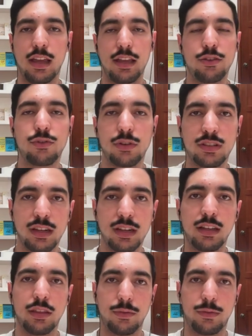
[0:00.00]
interested
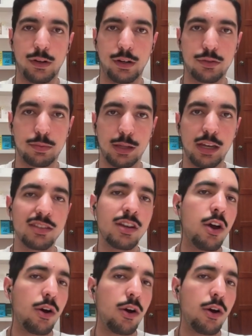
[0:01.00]
in the first place,